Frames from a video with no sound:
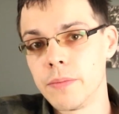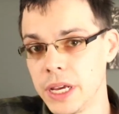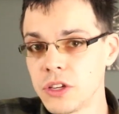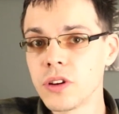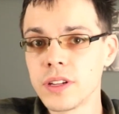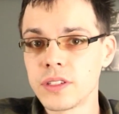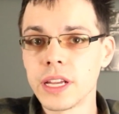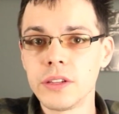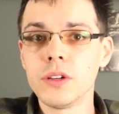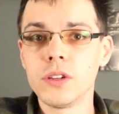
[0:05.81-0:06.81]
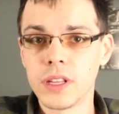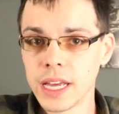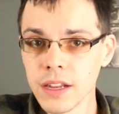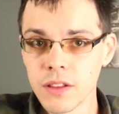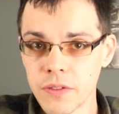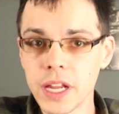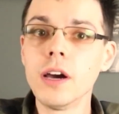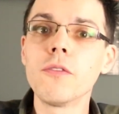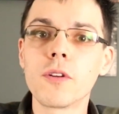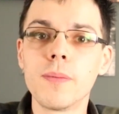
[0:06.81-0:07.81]
Be sure to stay tuned to the end of the
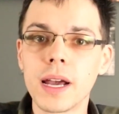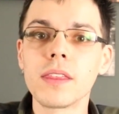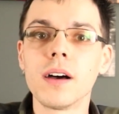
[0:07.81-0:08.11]
video for my